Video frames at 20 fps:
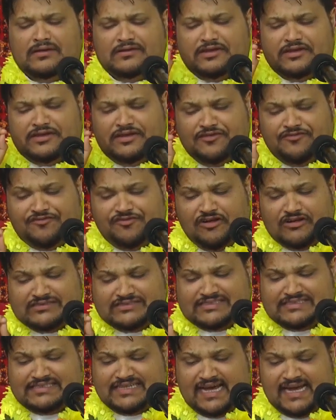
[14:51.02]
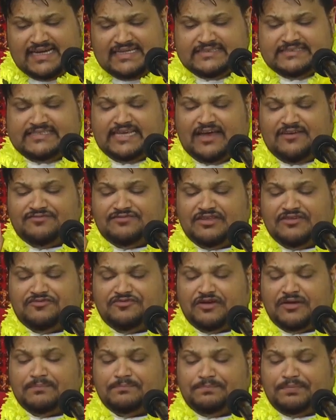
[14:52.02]
The different size have
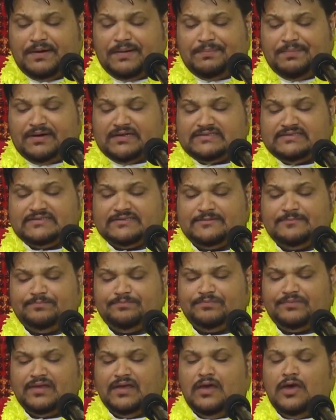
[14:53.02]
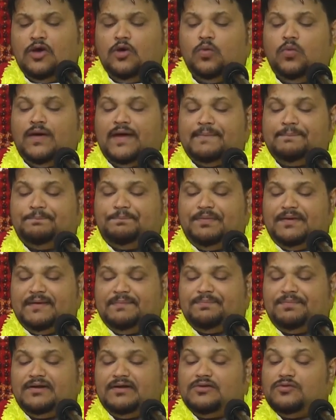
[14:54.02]
different purpose. When
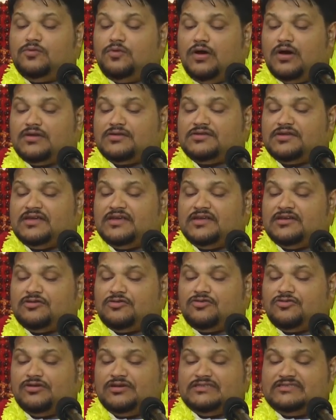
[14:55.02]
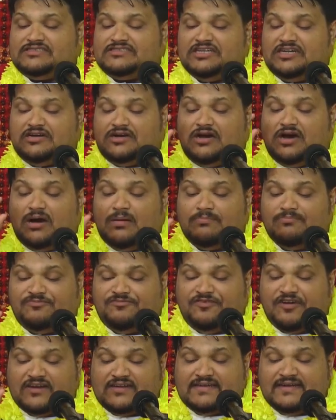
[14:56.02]
people want to increase the
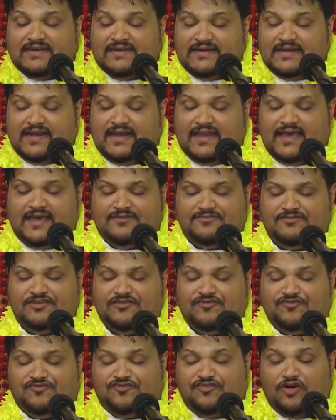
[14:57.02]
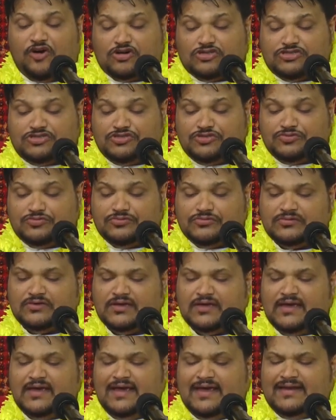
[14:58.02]
comfort in their life, the fortune,
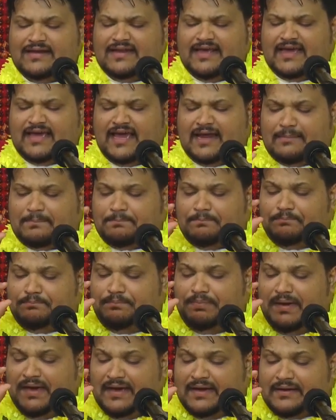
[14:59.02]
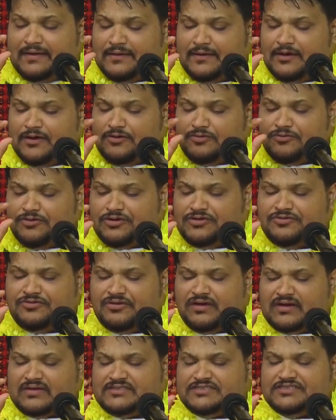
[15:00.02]
they get big
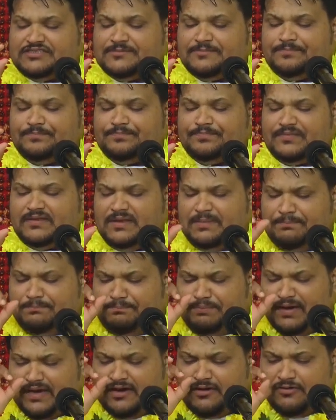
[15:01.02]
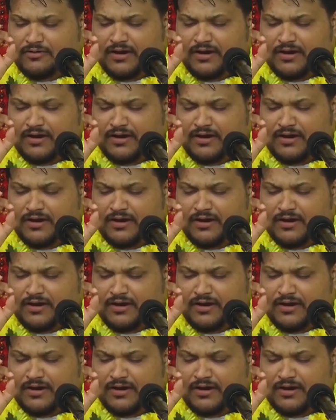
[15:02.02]
rudraks, the big